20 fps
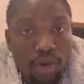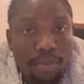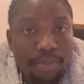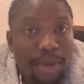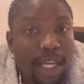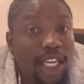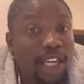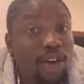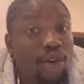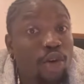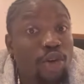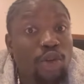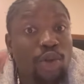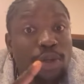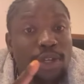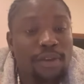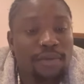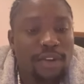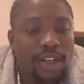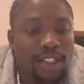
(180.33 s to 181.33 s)
making can do
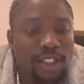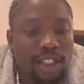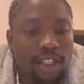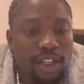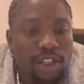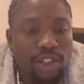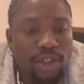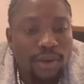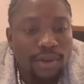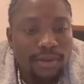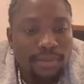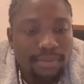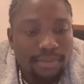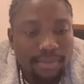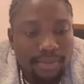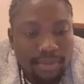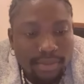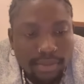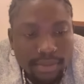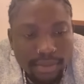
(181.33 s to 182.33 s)
investigation.
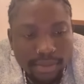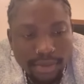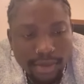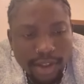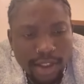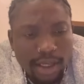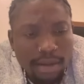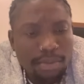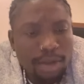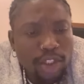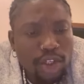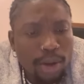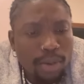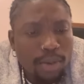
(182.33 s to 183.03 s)
Bishop